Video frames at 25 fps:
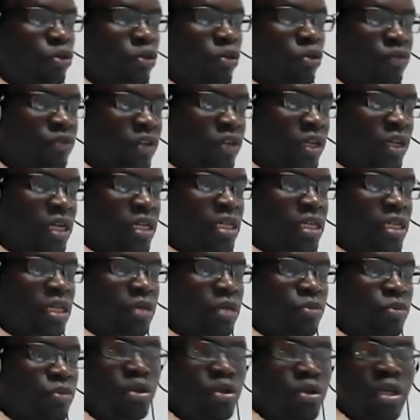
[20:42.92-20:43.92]
of
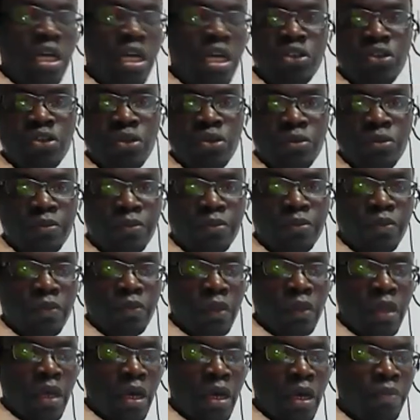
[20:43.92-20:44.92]
genetic mutation.
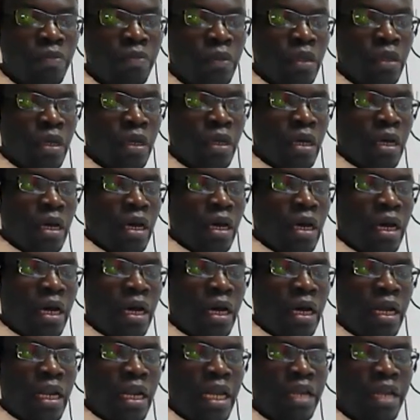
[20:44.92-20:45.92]
Yeah?
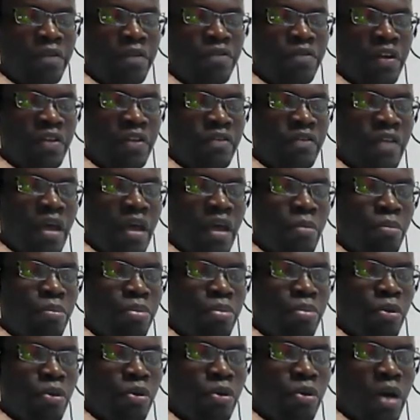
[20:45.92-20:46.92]
Like for
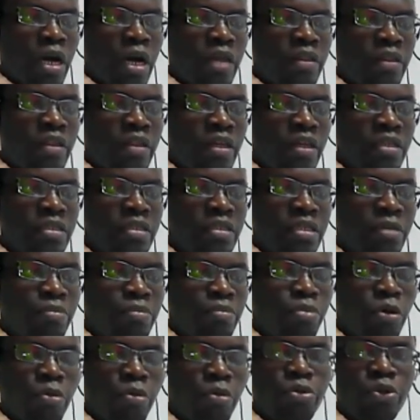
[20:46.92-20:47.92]
example, there is a
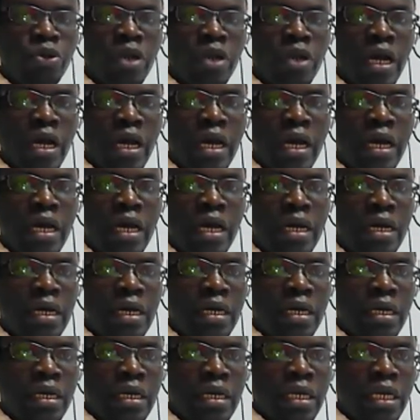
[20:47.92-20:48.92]
popular
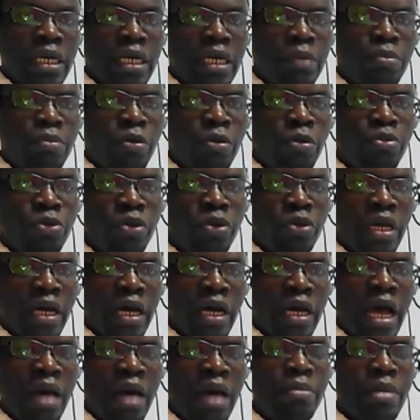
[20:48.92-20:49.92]

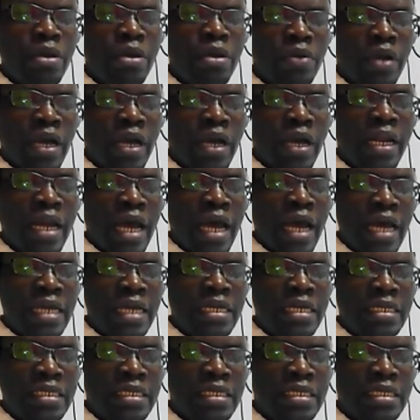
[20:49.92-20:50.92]
American
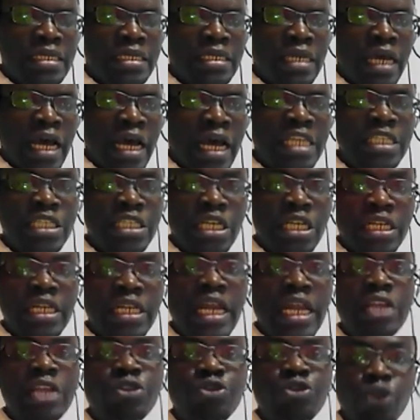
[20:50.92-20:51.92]
artist,
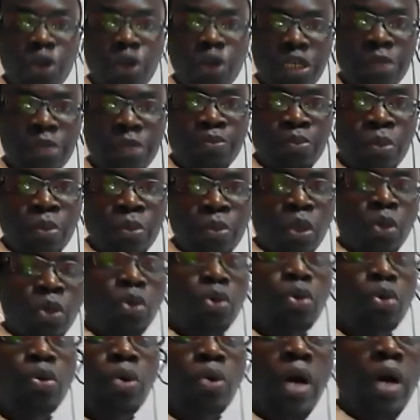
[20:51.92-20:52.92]
Angelina Jolie,
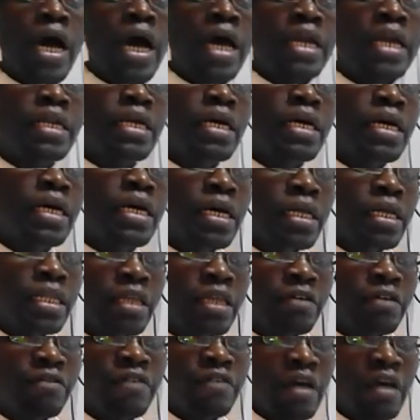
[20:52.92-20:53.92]
who had
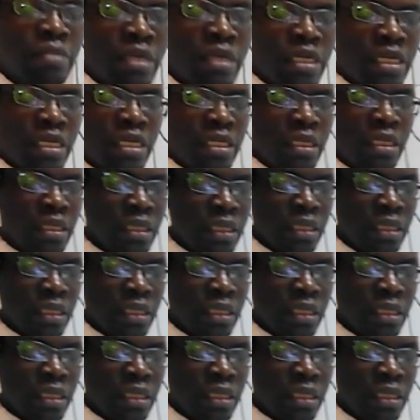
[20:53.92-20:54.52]
the family